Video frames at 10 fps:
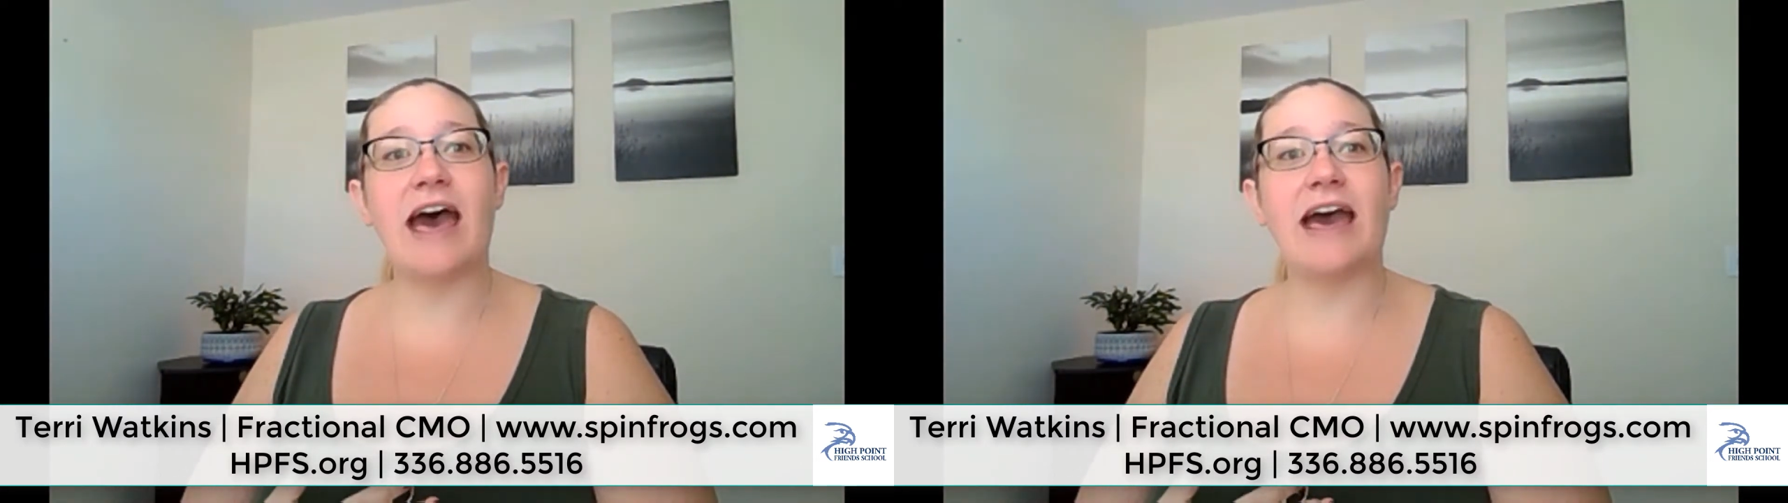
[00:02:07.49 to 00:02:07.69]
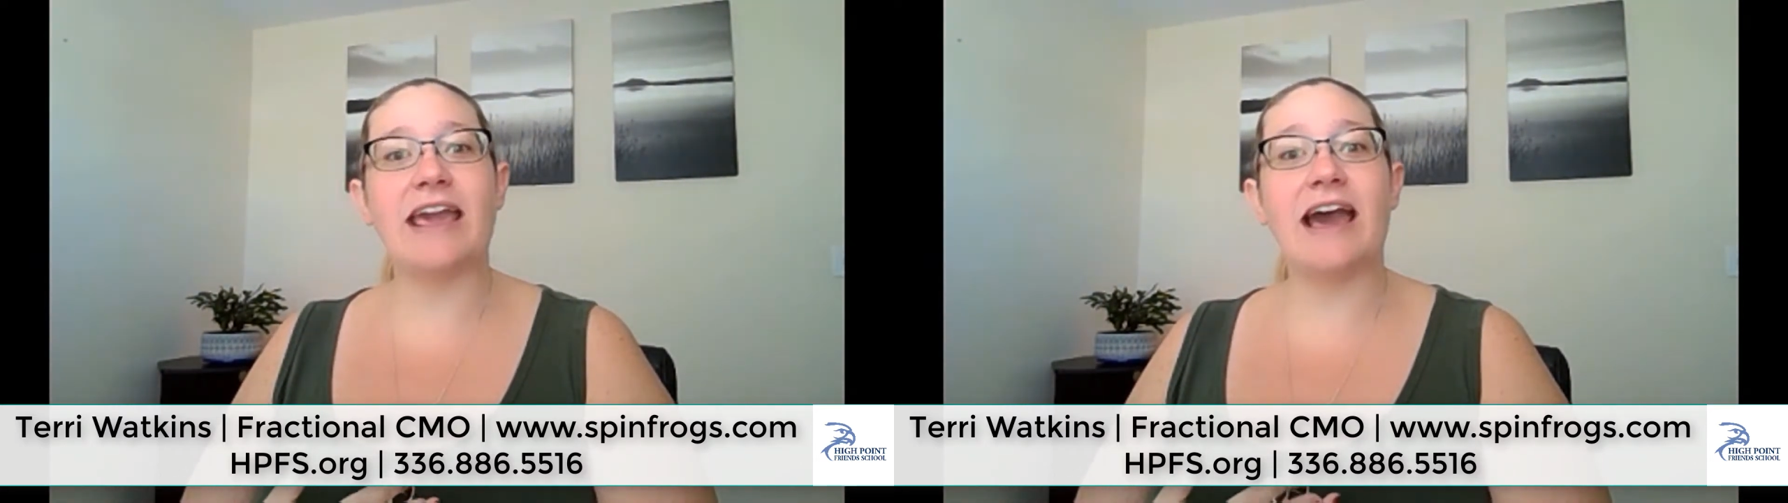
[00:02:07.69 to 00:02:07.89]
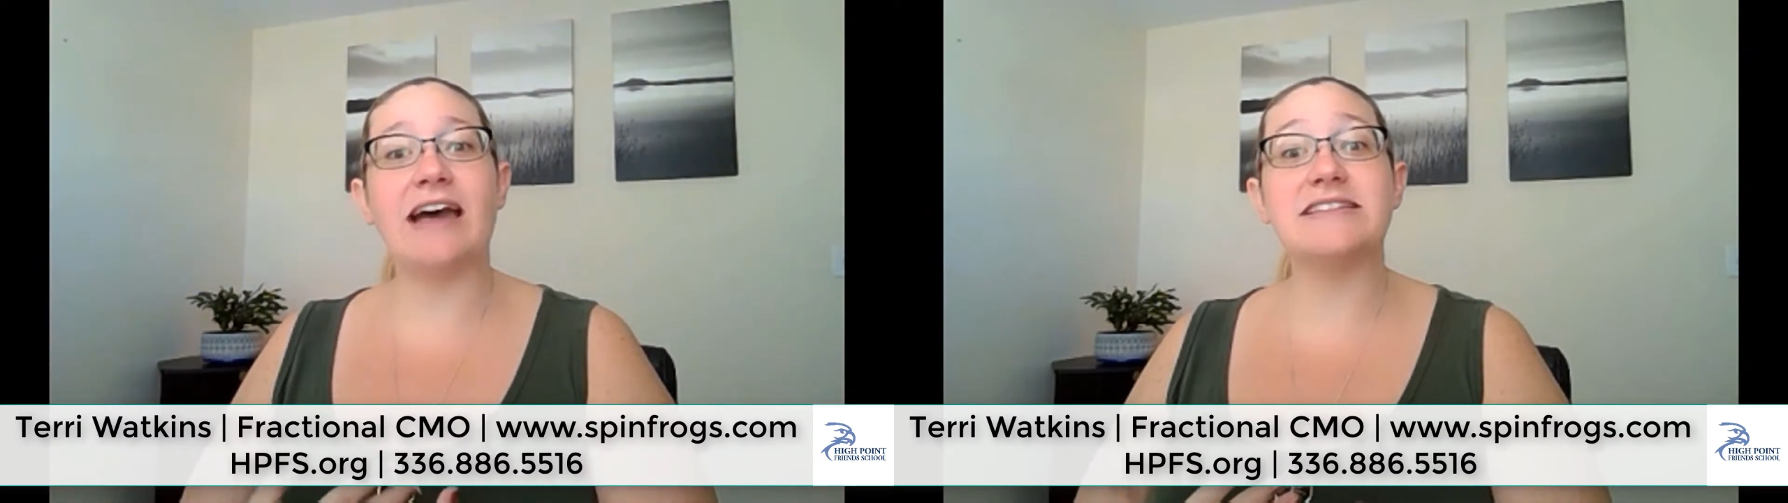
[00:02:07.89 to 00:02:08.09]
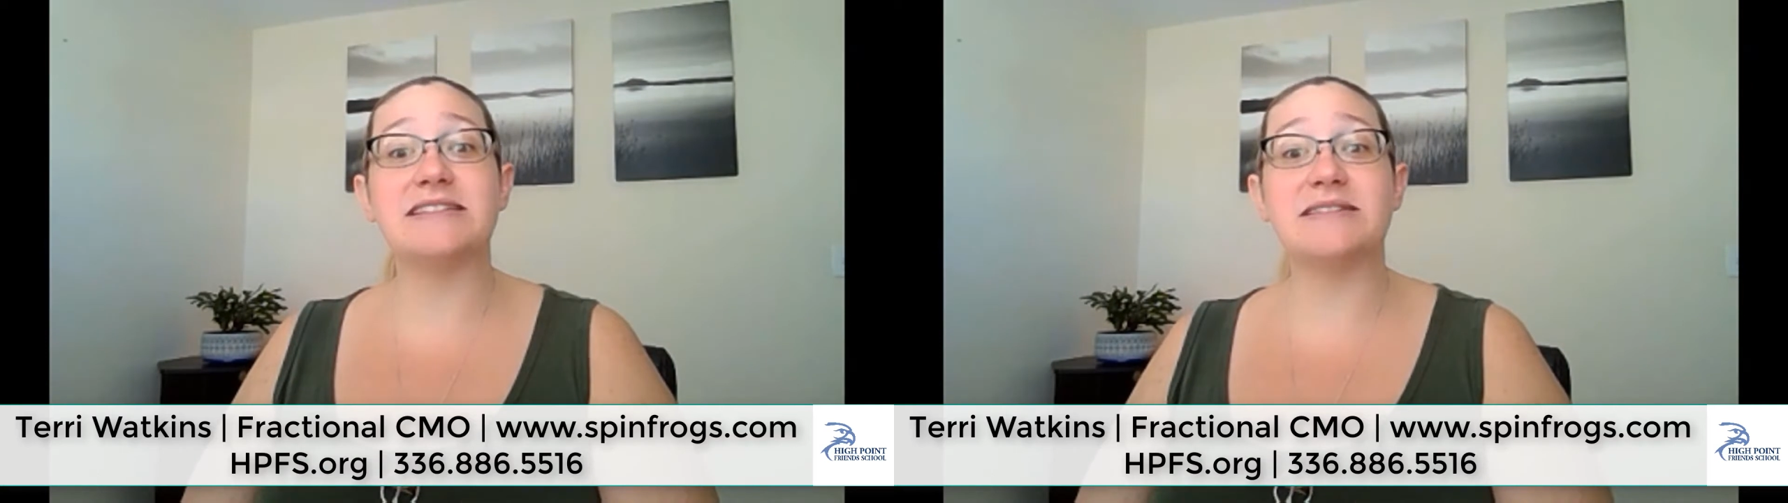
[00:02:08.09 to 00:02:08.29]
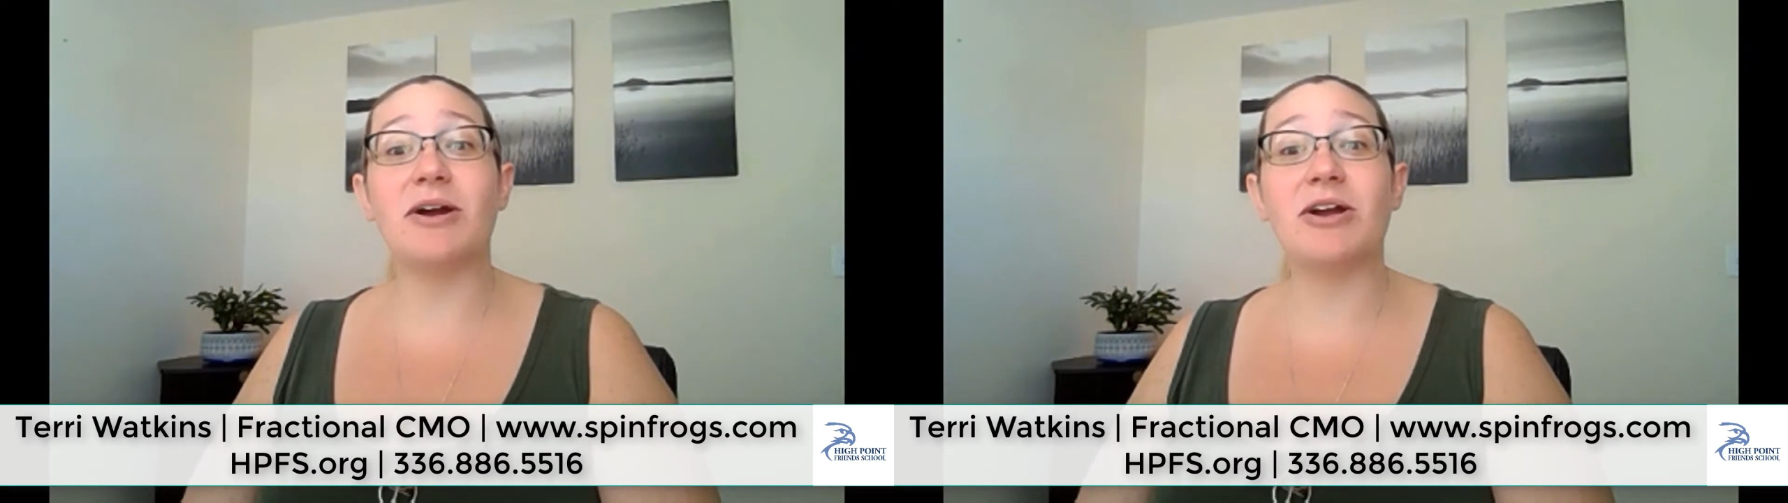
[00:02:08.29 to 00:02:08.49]
I got
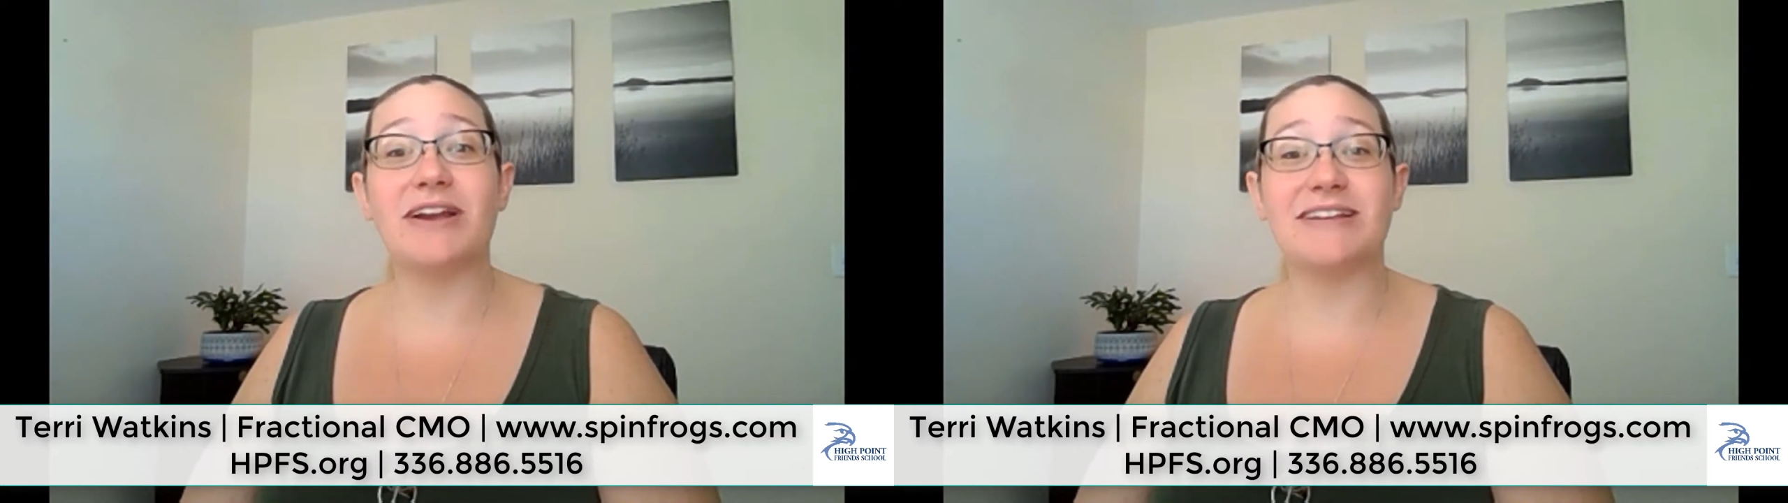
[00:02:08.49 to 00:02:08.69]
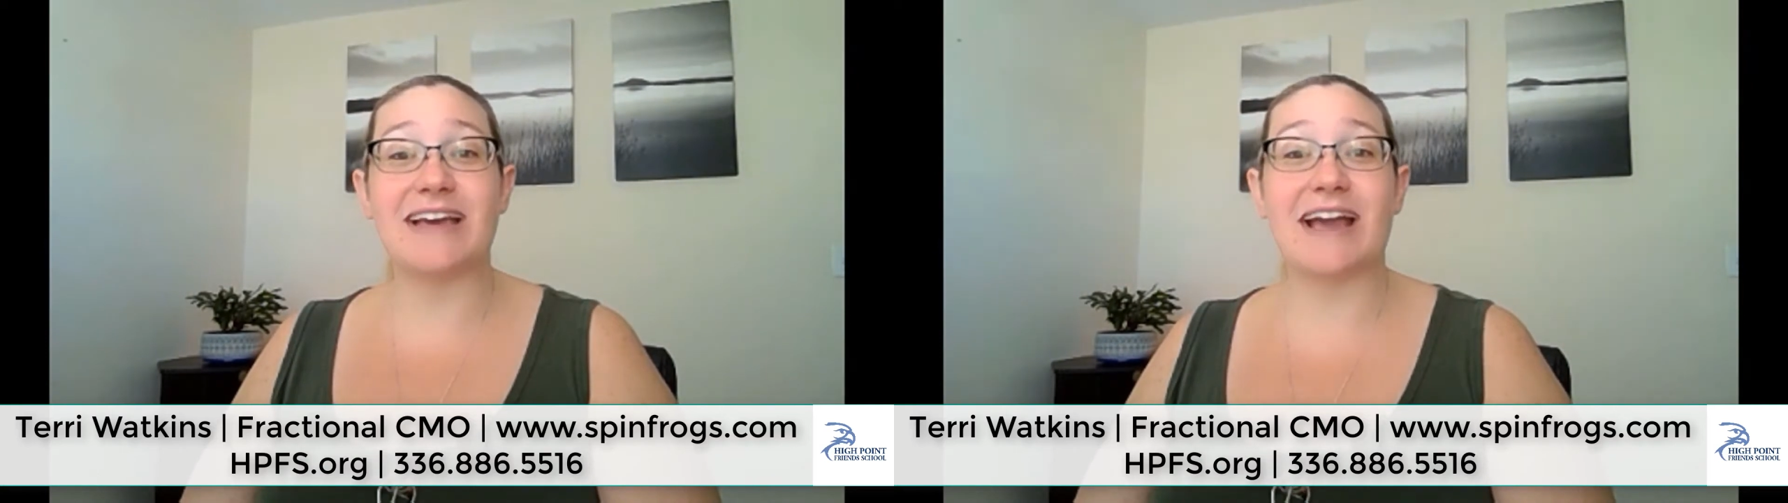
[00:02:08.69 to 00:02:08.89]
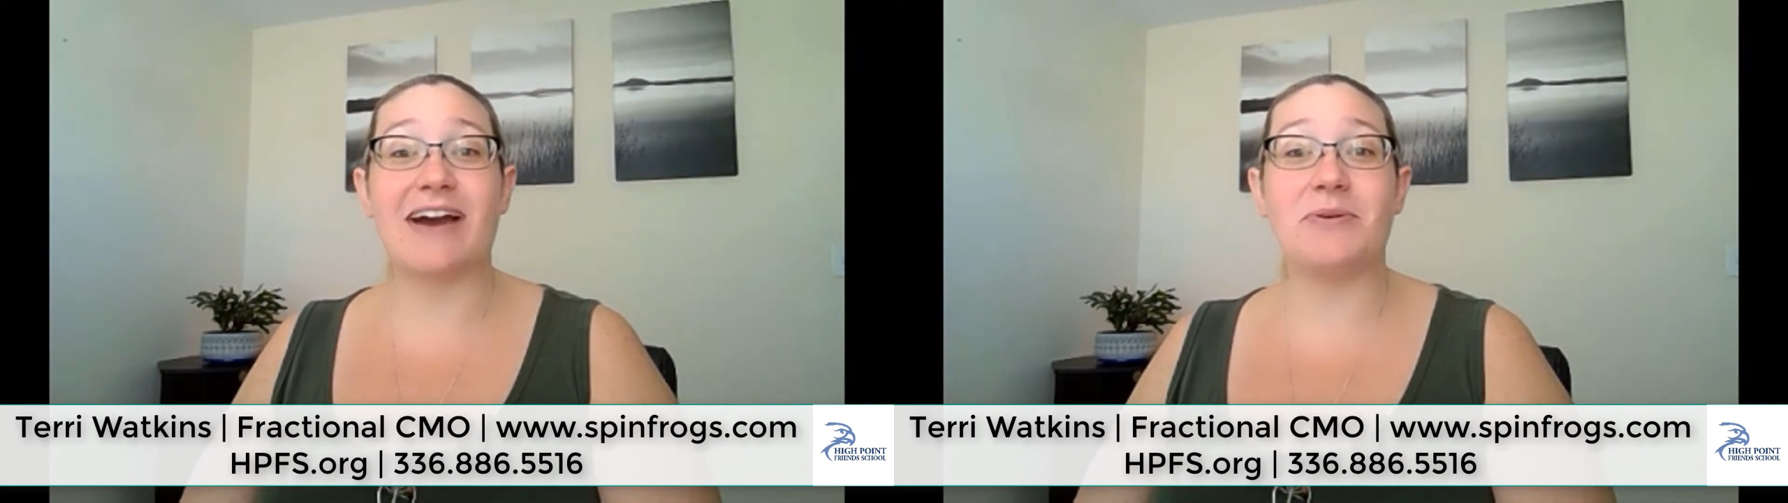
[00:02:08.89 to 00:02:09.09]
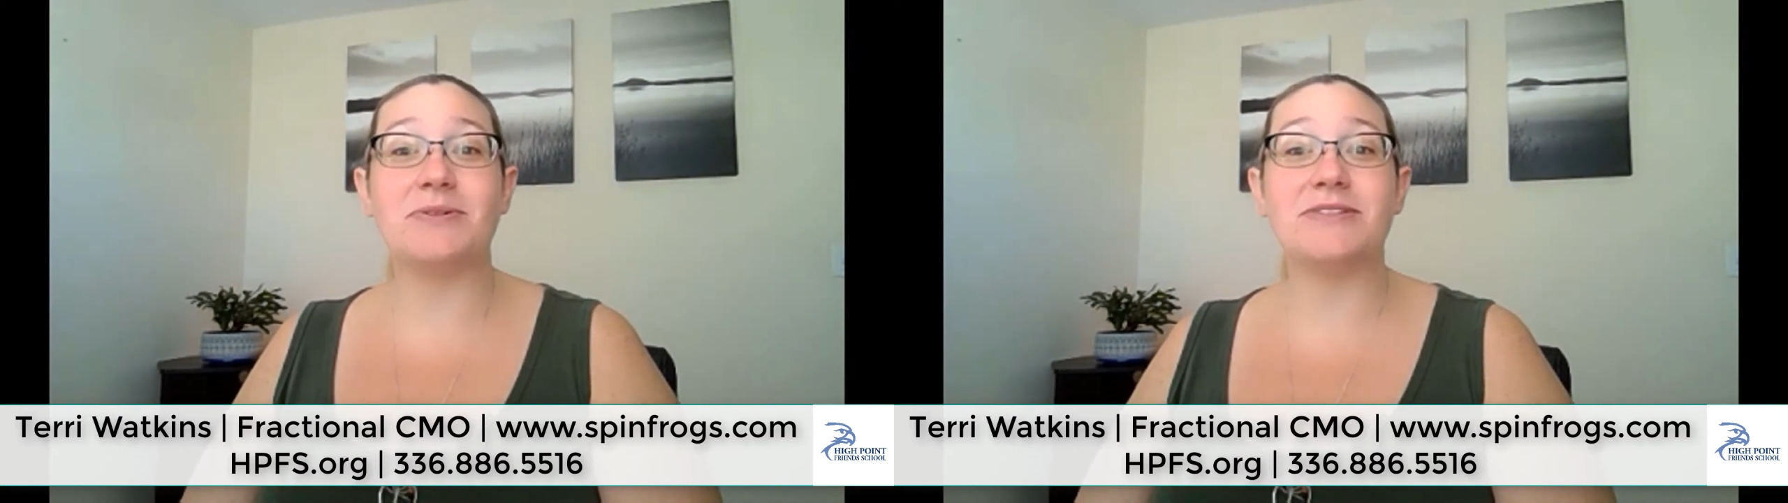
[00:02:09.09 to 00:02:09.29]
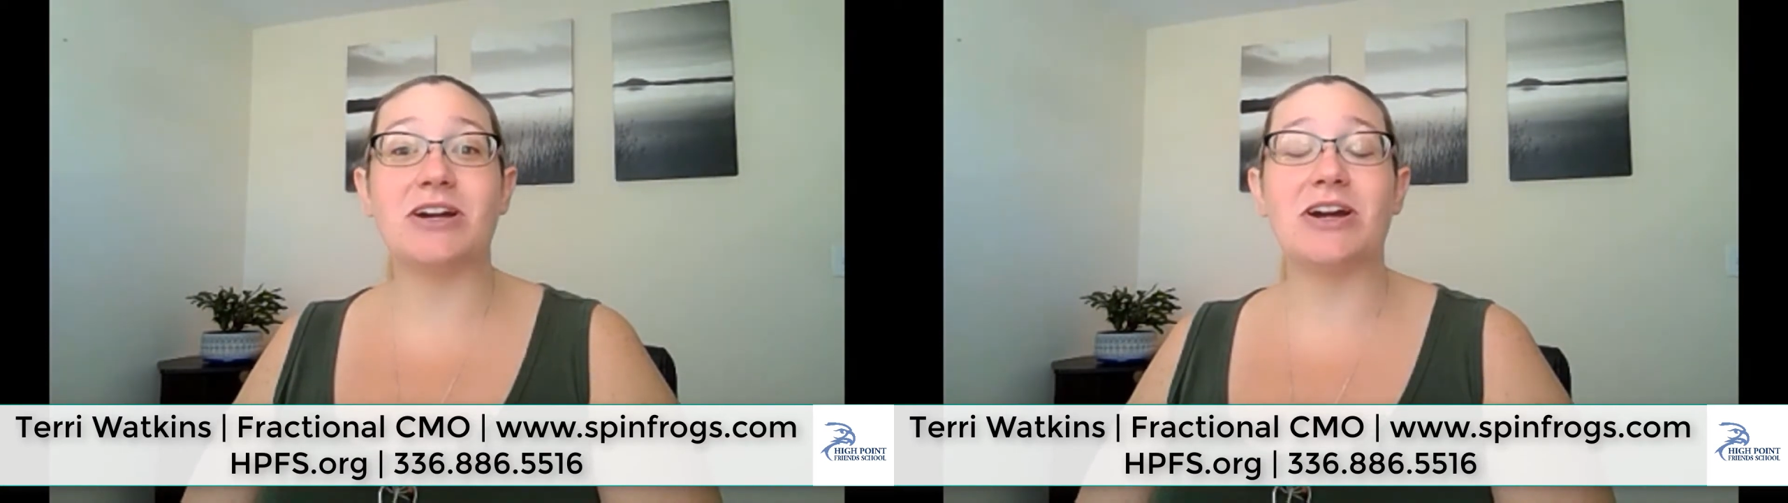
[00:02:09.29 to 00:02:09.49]
smart as I got
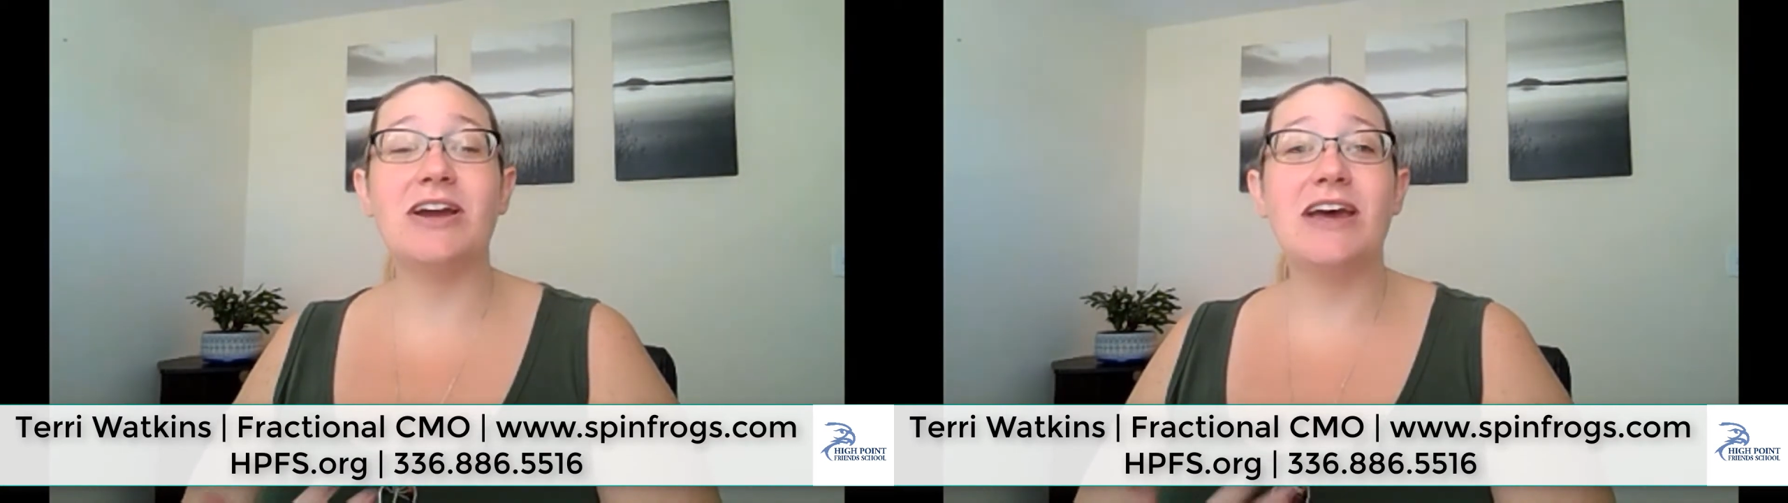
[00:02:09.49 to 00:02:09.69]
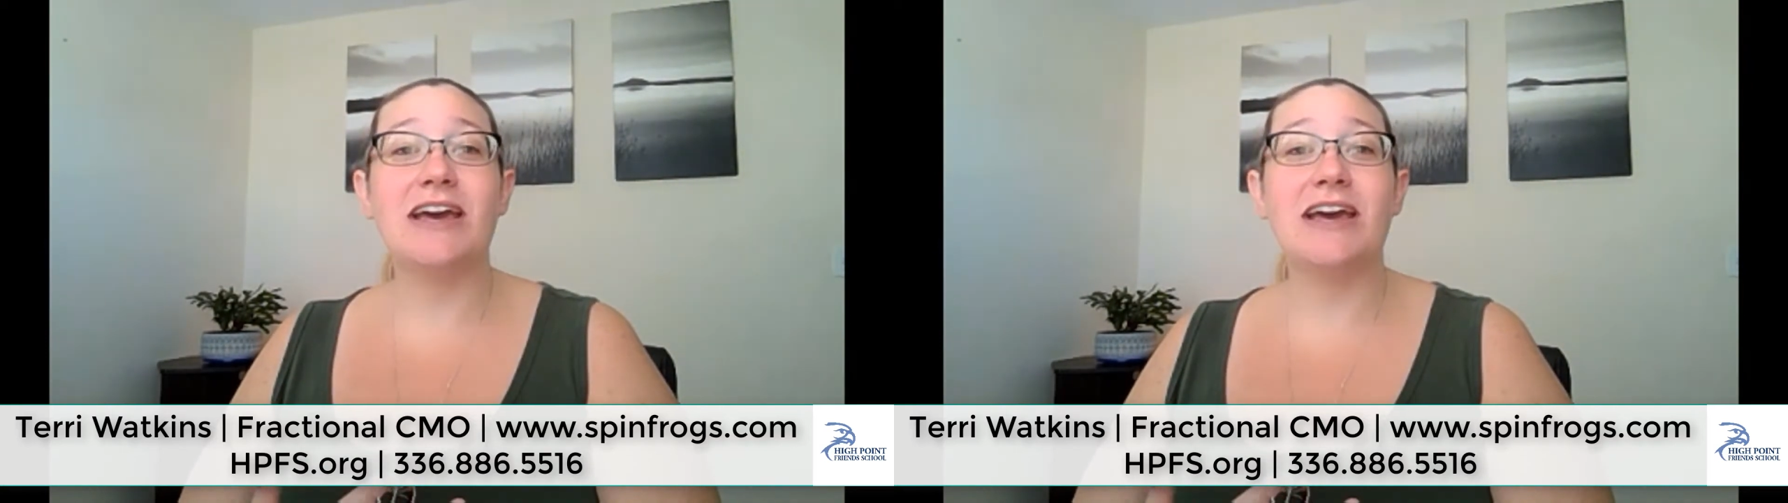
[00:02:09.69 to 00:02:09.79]
older